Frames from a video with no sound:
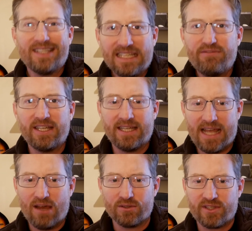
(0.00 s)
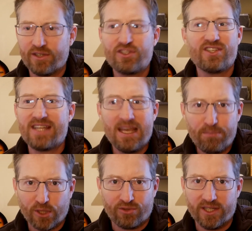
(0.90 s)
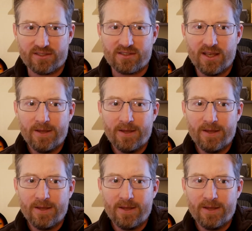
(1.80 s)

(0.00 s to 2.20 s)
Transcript: living it out, they're just hypocrites.